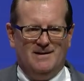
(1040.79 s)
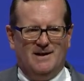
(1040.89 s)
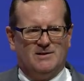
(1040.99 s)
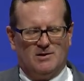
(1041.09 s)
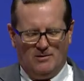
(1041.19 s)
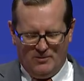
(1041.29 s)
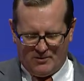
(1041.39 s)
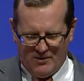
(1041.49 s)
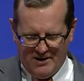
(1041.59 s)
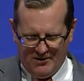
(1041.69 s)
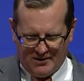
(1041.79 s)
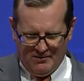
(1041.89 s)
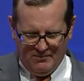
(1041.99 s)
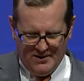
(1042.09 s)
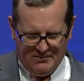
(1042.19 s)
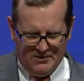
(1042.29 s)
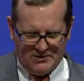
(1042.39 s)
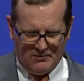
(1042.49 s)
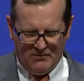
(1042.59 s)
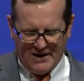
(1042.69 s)
It's going to require a
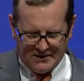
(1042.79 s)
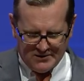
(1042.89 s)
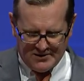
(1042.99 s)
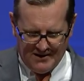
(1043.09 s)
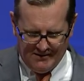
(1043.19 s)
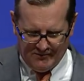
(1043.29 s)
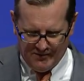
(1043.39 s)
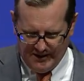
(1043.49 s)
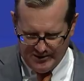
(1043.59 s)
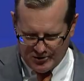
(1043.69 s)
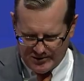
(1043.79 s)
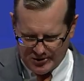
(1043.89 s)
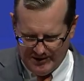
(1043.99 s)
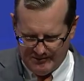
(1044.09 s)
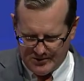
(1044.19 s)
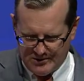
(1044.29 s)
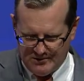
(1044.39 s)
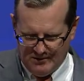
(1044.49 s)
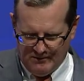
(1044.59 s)
commitment to reconciling relationships,